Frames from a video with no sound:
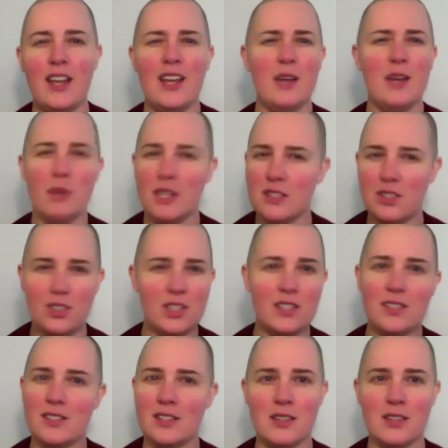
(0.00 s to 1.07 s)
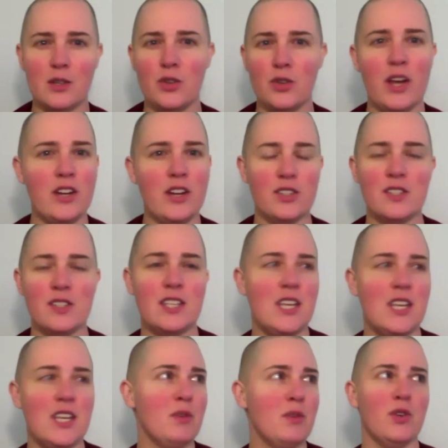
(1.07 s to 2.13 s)
but it's just in the greater
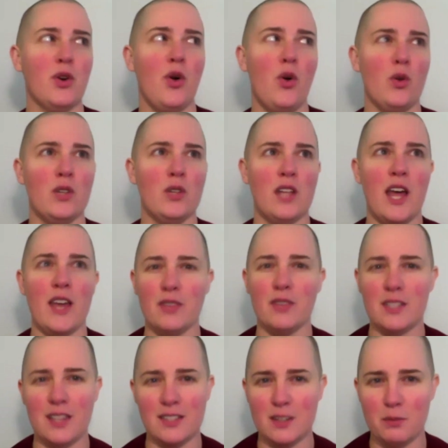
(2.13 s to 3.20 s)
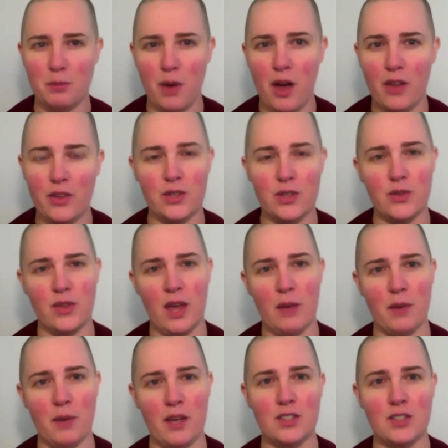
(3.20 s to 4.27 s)
scheme of your whole life, it doesn't bother you that
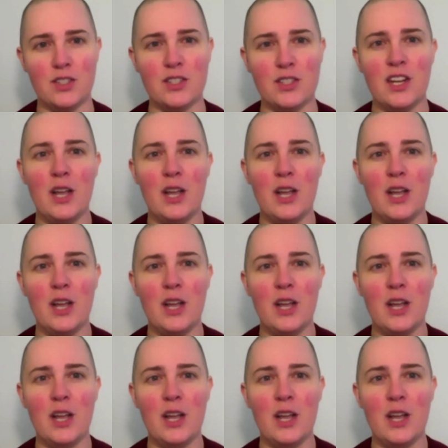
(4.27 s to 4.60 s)
much.